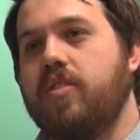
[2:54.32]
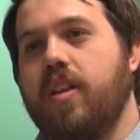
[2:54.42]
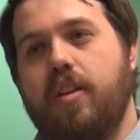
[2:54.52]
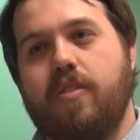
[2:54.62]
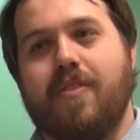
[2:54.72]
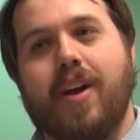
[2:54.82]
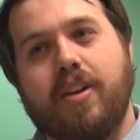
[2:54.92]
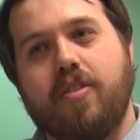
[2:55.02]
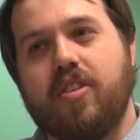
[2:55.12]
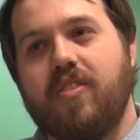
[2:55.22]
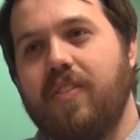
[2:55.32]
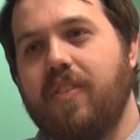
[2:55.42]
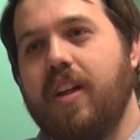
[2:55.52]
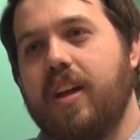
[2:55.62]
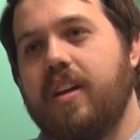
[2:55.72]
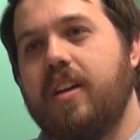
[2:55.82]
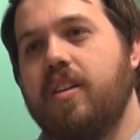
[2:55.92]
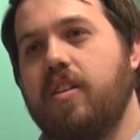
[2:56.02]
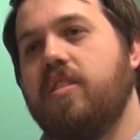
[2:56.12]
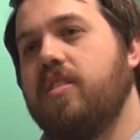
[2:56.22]
sending reminders to people like,
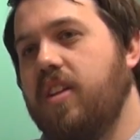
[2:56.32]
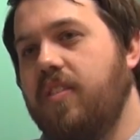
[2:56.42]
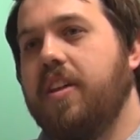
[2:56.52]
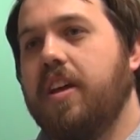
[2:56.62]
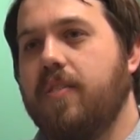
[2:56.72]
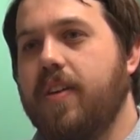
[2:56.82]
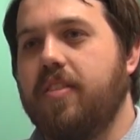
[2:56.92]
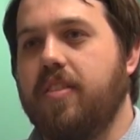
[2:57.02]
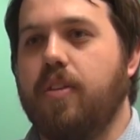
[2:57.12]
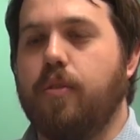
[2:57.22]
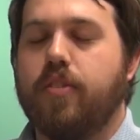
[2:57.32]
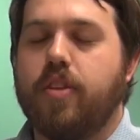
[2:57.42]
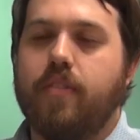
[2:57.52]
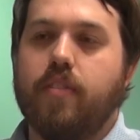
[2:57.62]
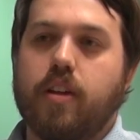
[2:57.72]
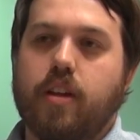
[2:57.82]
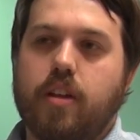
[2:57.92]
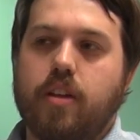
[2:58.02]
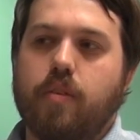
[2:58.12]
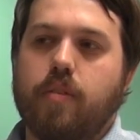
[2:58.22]
you know, it's time to take your medicine, or it's time to,
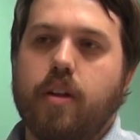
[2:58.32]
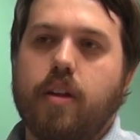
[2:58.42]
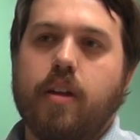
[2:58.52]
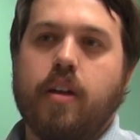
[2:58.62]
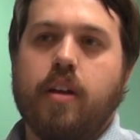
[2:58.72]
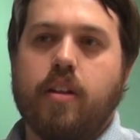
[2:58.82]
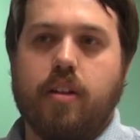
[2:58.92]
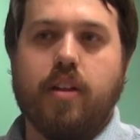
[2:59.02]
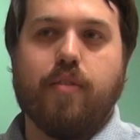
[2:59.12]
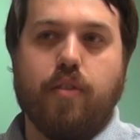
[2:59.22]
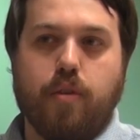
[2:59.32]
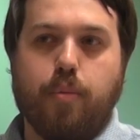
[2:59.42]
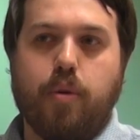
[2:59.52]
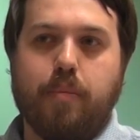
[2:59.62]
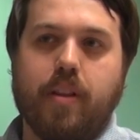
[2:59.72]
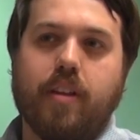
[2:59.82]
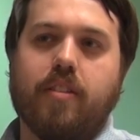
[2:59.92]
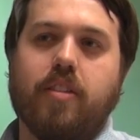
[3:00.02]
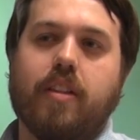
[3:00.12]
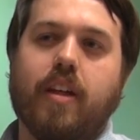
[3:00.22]
you know, to leave for your appointment, things like